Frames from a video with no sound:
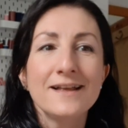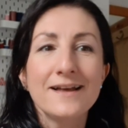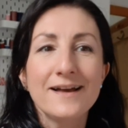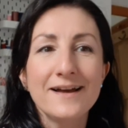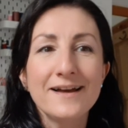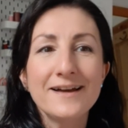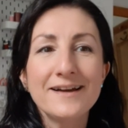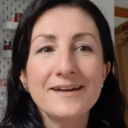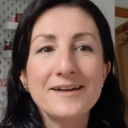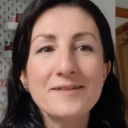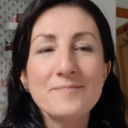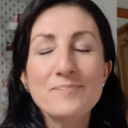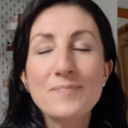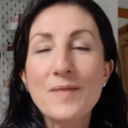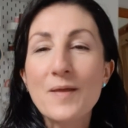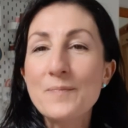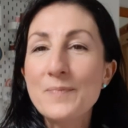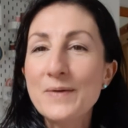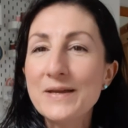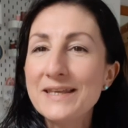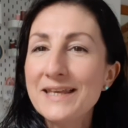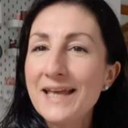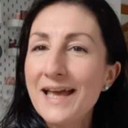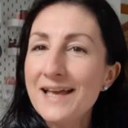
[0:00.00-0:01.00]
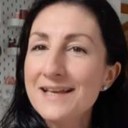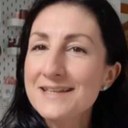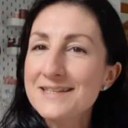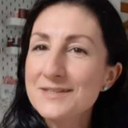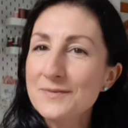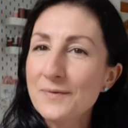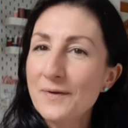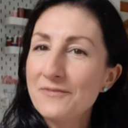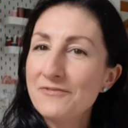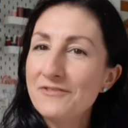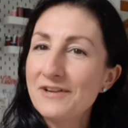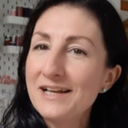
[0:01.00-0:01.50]
But yeah, so
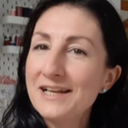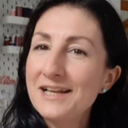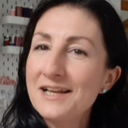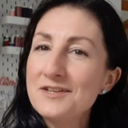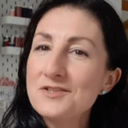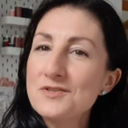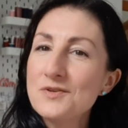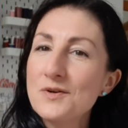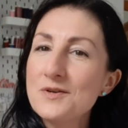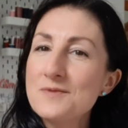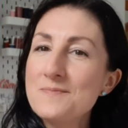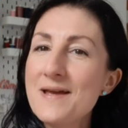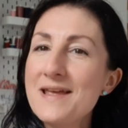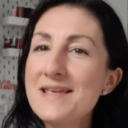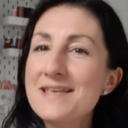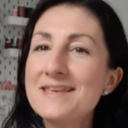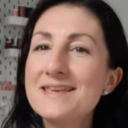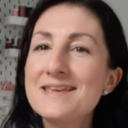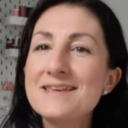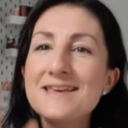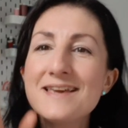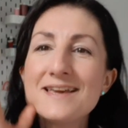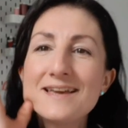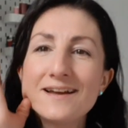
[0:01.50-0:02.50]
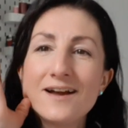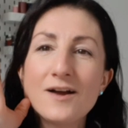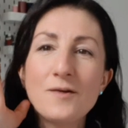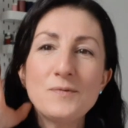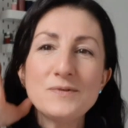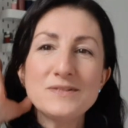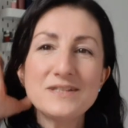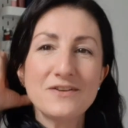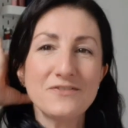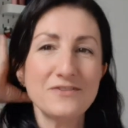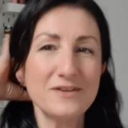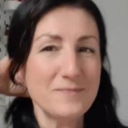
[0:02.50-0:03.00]
I've really enjoyed making it. I will
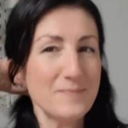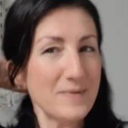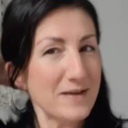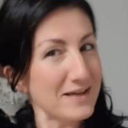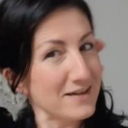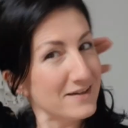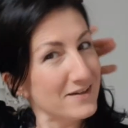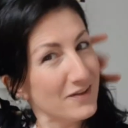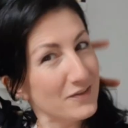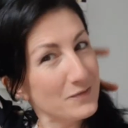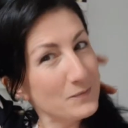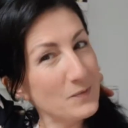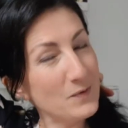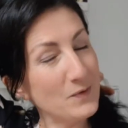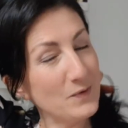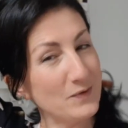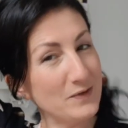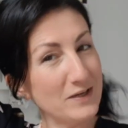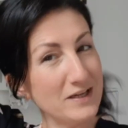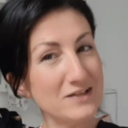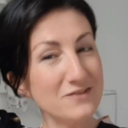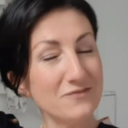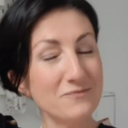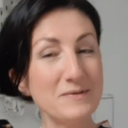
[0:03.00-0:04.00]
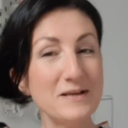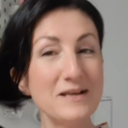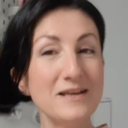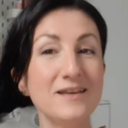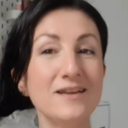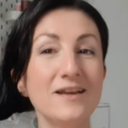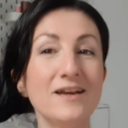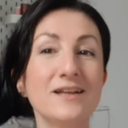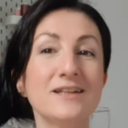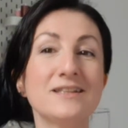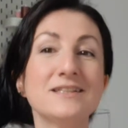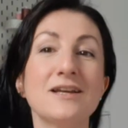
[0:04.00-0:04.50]
definitely make another one.
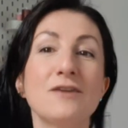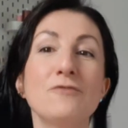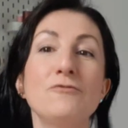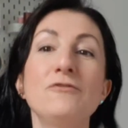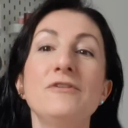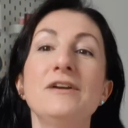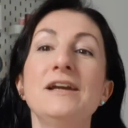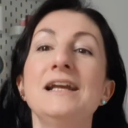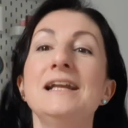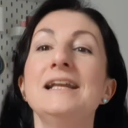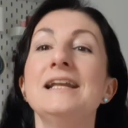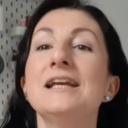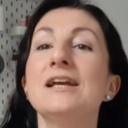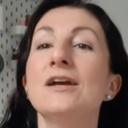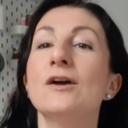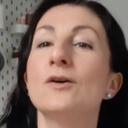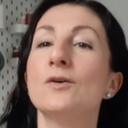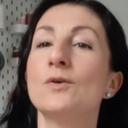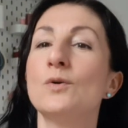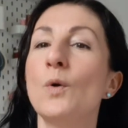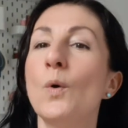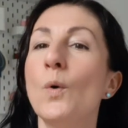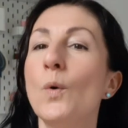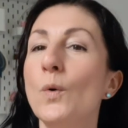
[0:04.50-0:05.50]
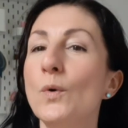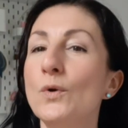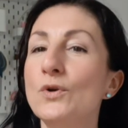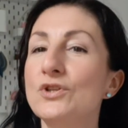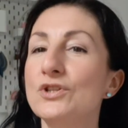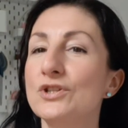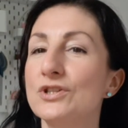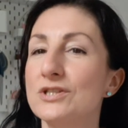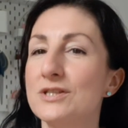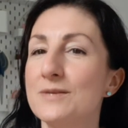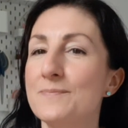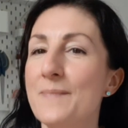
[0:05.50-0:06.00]
It's a really
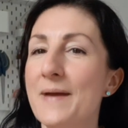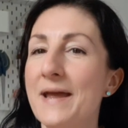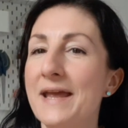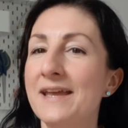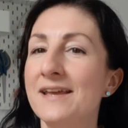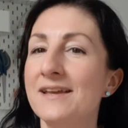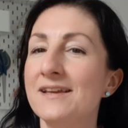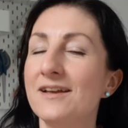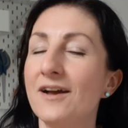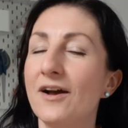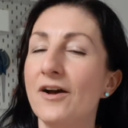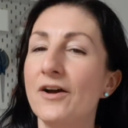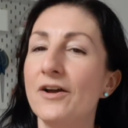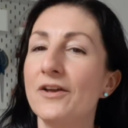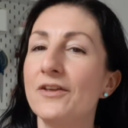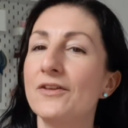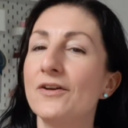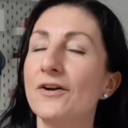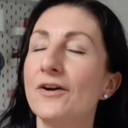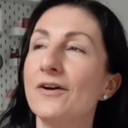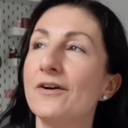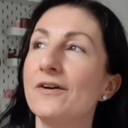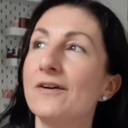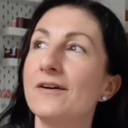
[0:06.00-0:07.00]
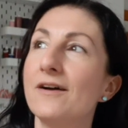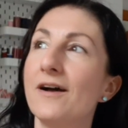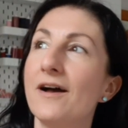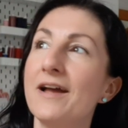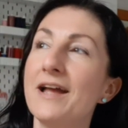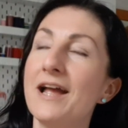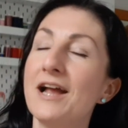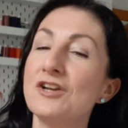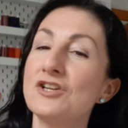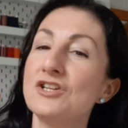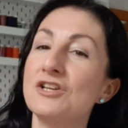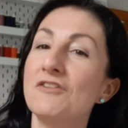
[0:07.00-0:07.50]
gorgeous make. I
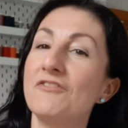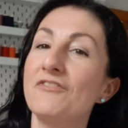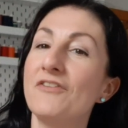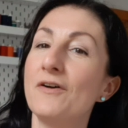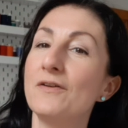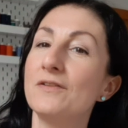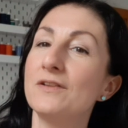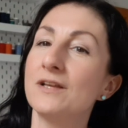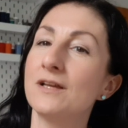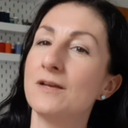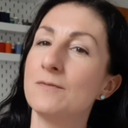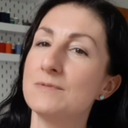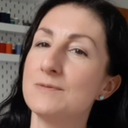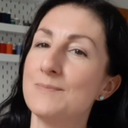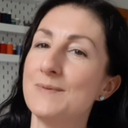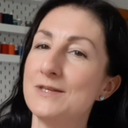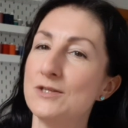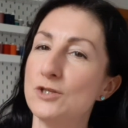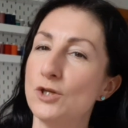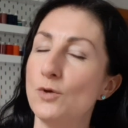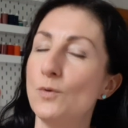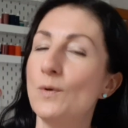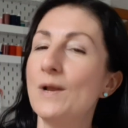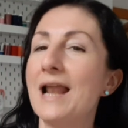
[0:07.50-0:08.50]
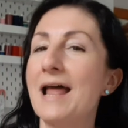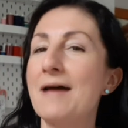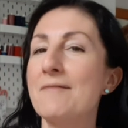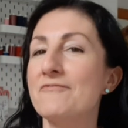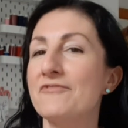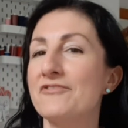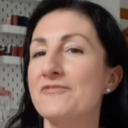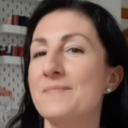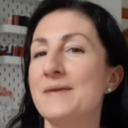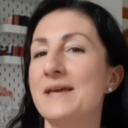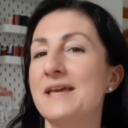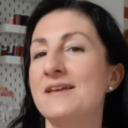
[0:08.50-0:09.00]
actually felt like it was a bit too glam
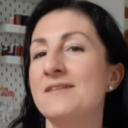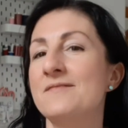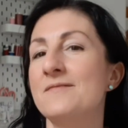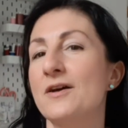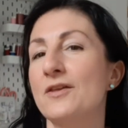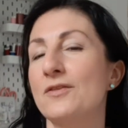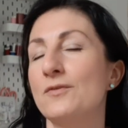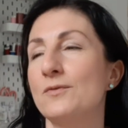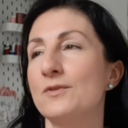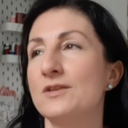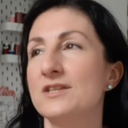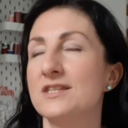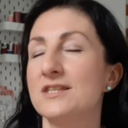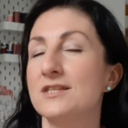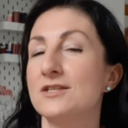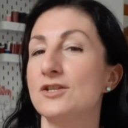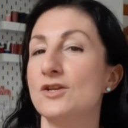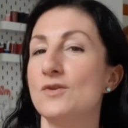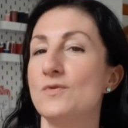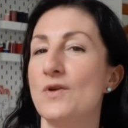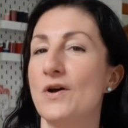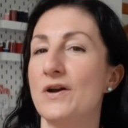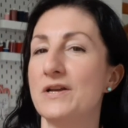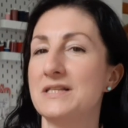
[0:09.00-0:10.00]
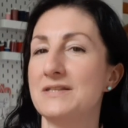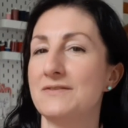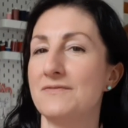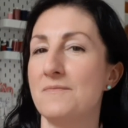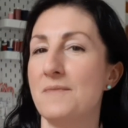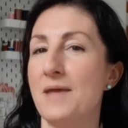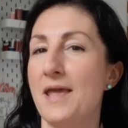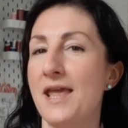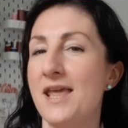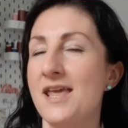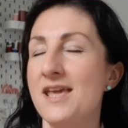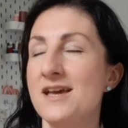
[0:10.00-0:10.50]
for me. I thought this is too nice for
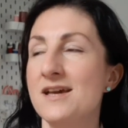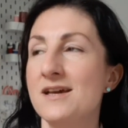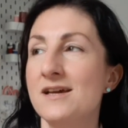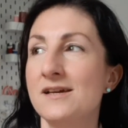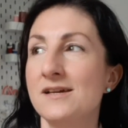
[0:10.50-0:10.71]
me.